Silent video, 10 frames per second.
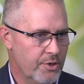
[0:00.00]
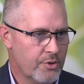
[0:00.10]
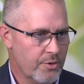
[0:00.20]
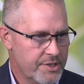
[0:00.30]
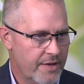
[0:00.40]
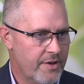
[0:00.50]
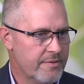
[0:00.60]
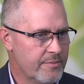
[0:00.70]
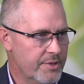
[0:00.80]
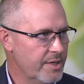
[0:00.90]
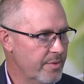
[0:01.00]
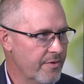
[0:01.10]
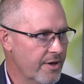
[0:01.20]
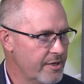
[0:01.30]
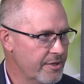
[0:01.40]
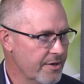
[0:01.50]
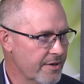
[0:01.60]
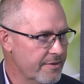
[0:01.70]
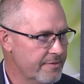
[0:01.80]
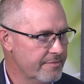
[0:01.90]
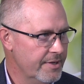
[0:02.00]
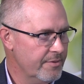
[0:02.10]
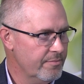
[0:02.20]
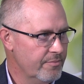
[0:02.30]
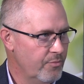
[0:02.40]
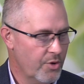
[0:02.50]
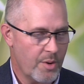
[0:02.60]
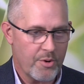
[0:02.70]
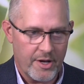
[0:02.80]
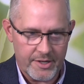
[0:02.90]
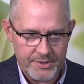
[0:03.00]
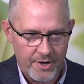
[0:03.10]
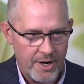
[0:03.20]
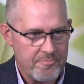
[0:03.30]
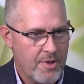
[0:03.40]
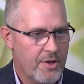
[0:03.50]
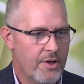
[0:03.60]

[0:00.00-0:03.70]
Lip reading: Corteva, we need to be very clear in what our products are,